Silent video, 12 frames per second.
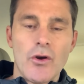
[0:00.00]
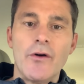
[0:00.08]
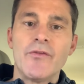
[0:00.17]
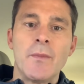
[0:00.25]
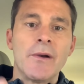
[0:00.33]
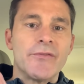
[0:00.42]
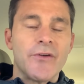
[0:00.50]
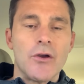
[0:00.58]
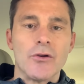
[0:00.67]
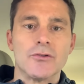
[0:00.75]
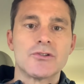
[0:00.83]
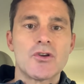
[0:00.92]
off my
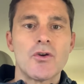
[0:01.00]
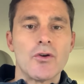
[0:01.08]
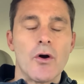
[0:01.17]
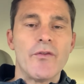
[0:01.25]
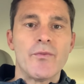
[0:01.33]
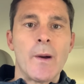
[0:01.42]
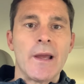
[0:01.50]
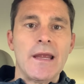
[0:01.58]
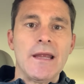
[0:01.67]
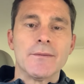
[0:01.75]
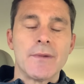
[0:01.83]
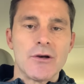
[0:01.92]
phone or turn off my
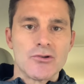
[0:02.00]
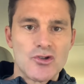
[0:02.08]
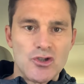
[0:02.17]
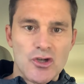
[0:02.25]
emails